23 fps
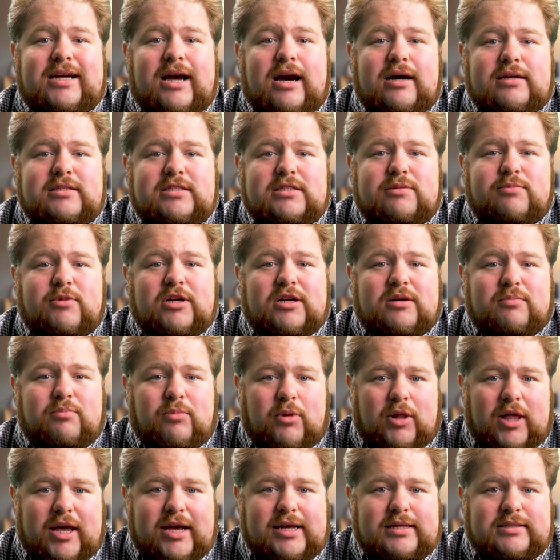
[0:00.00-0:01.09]
customer
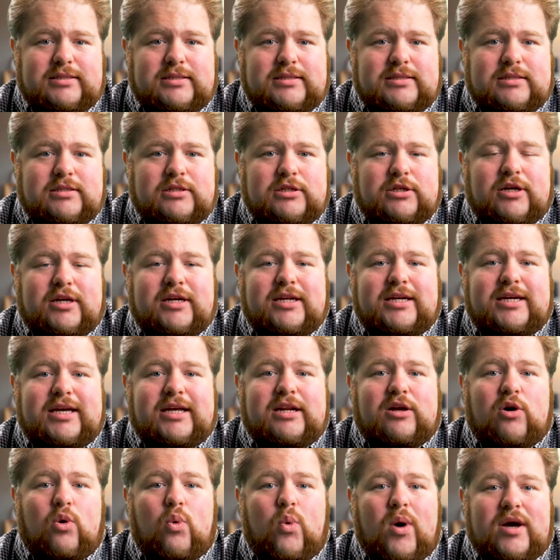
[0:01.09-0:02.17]
complaints, you're going to get
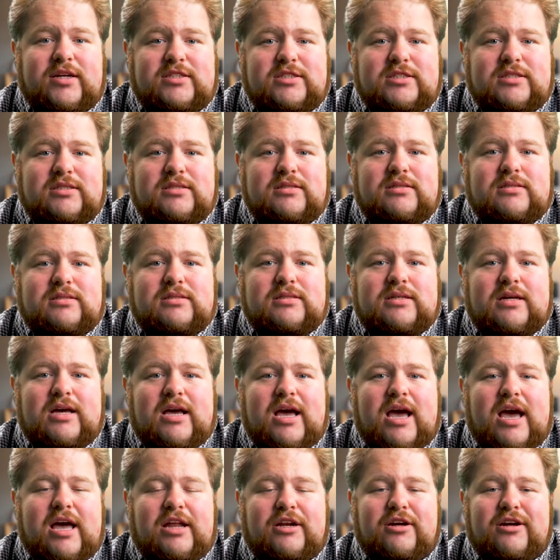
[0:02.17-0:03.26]
questions,
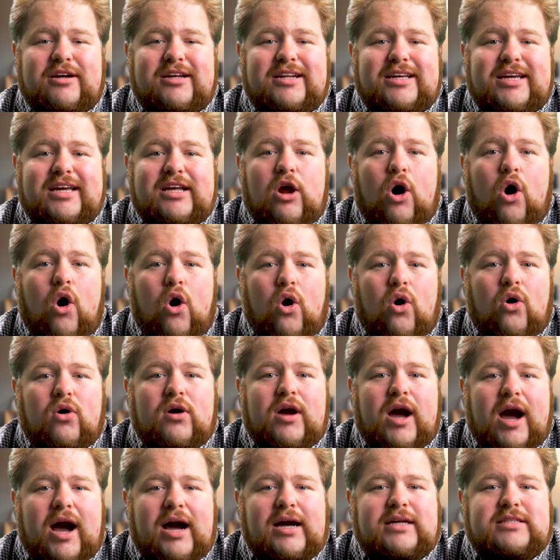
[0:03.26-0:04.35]
and you're going to get all
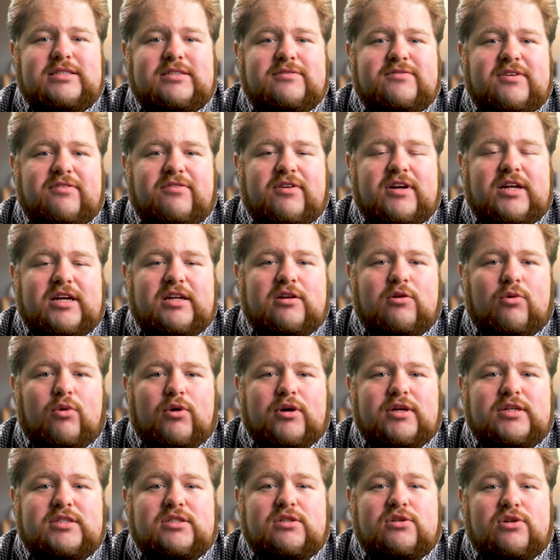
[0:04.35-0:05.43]
kinds of different
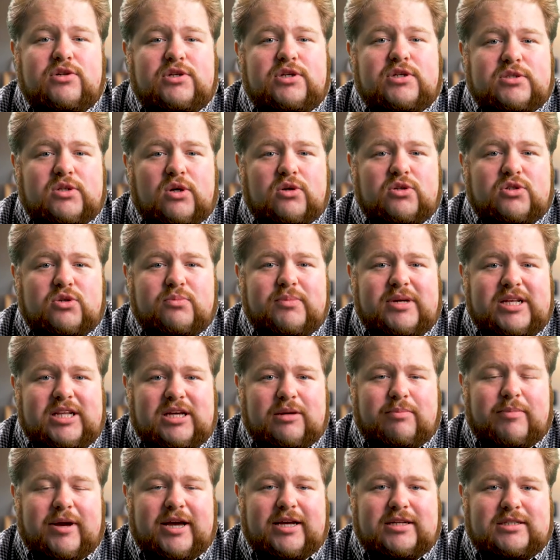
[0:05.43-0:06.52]
inquiries through your social media
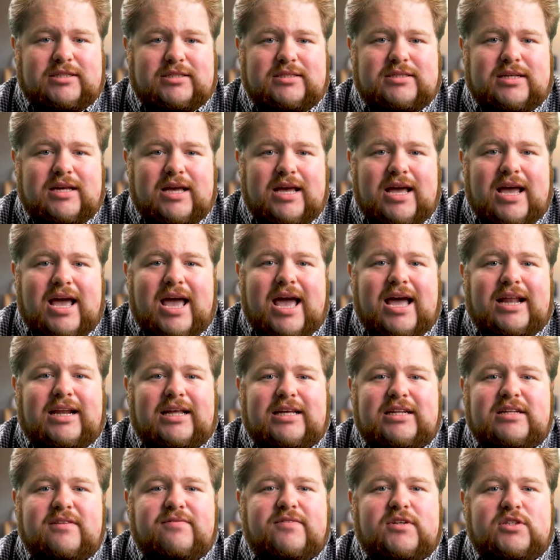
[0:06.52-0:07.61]
pages, and
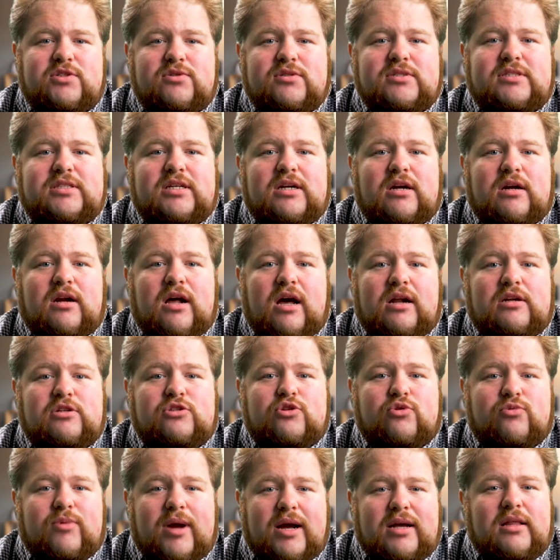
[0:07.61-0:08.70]
individuals that are not
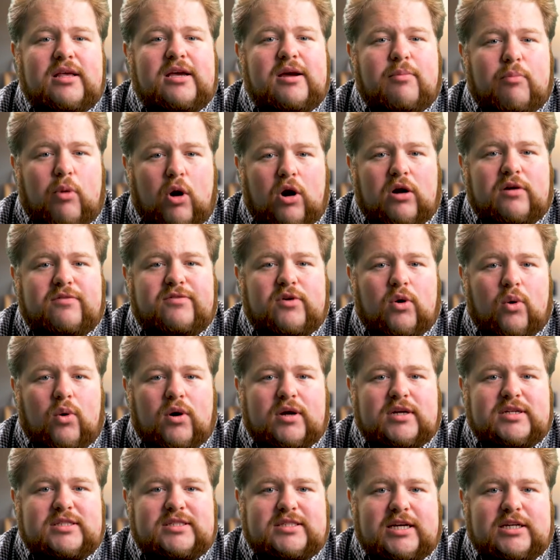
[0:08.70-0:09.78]
directly a part of your
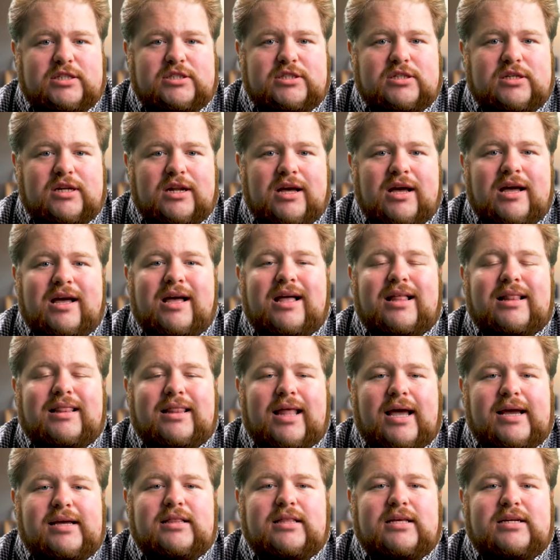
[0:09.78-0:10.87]
organization
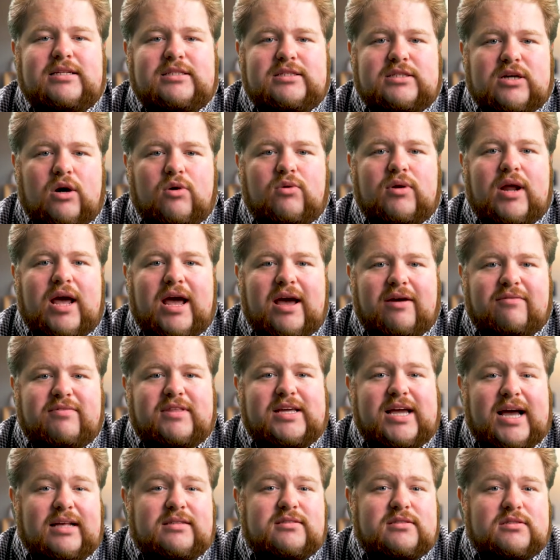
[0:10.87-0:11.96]
likely don't have
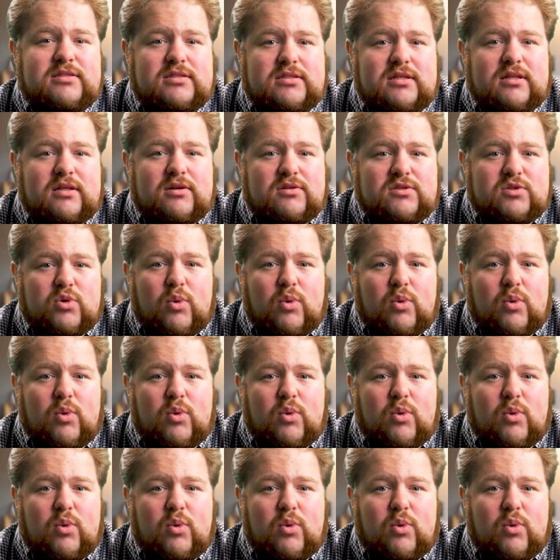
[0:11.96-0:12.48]
the answers to those